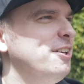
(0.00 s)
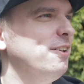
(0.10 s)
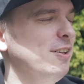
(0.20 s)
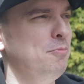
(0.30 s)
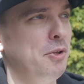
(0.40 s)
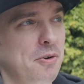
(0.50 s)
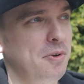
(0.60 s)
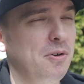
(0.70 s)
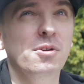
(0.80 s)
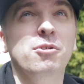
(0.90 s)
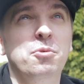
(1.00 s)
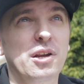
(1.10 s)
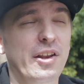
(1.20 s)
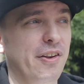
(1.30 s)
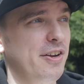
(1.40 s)
But overall,
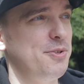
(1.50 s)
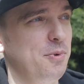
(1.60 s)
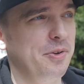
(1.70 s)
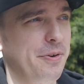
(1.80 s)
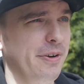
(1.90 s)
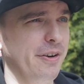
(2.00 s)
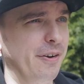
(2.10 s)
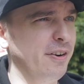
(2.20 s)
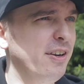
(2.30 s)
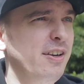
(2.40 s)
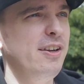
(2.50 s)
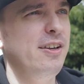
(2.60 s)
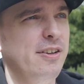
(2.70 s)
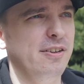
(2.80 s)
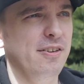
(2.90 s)
really nice weather here.
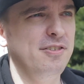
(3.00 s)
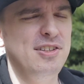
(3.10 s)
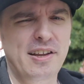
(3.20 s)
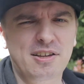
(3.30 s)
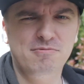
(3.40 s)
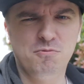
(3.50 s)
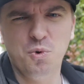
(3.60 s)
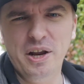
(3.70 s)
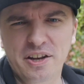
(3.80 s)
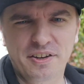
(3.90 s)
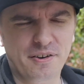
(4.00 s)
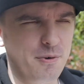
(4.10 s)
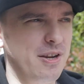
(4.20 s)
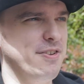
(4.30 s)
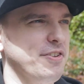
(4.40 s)
It's like 20
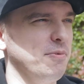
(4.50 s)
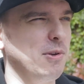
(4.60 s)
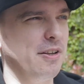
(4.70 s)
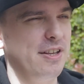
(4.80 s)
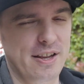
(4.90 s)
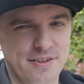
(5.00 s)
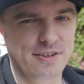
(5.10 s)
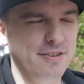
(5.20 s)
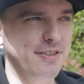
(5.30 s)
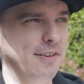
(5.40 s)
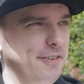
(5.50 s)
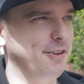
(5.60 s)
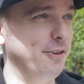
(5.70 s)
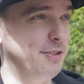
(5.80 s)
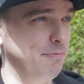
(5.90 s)
degrees or something like that,
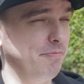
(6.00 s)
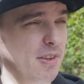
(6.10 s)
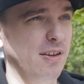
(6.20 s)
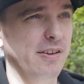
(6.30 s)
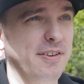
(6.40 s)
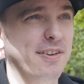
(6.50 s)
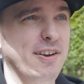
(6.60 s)
Celsius. And